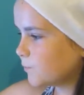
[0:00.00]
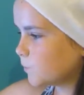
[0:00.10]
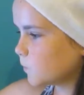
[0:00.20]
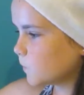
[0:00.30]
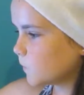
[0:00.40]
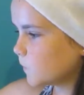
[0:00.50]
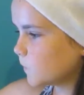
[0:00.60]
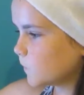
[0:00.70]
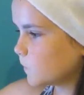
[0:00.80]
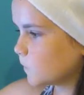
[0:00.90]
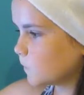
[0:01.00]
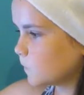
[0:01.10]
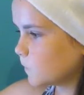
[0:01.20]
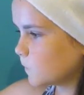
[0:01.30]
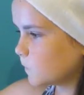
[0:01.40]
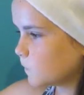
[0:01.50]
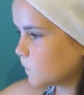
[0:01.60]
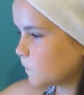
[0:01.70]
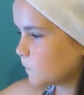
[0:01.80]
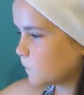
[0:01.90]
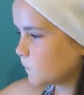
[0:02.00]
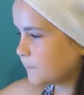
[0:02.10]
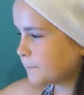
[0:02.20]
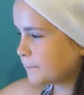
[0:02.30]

Nothing is said.